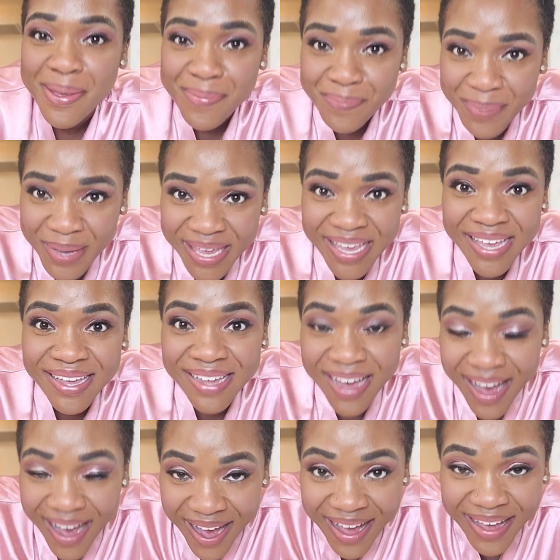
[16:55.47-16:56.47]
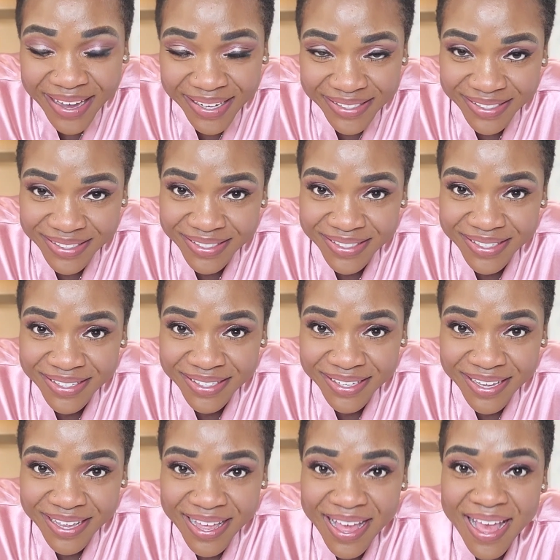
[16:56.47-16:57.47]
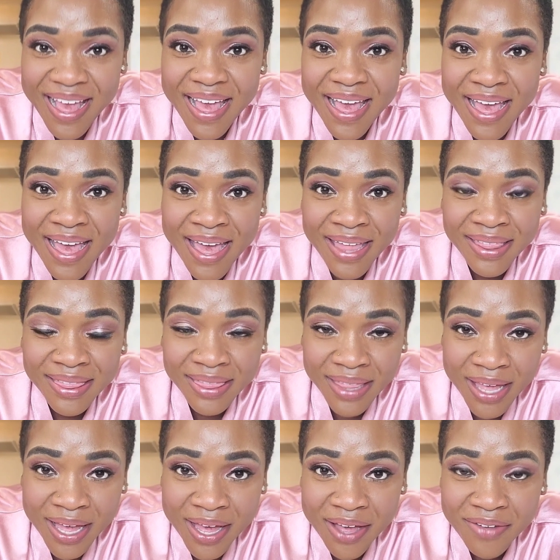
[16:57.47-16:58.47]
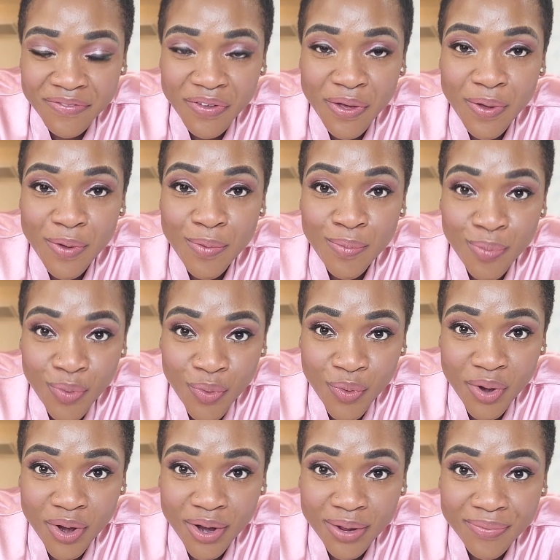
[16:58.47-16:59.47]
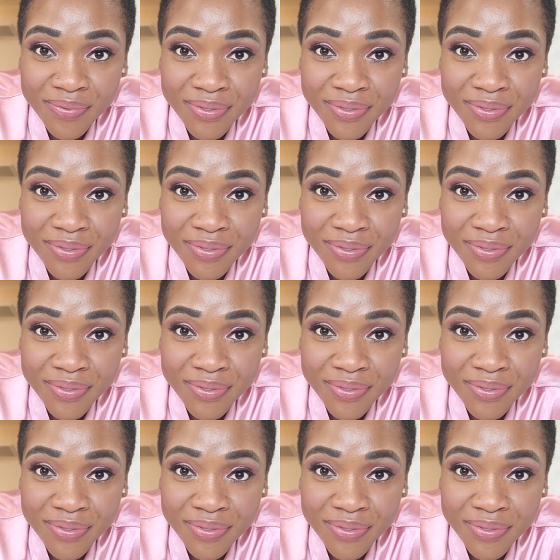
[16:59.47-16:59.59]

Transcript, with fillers: be kind, and love more.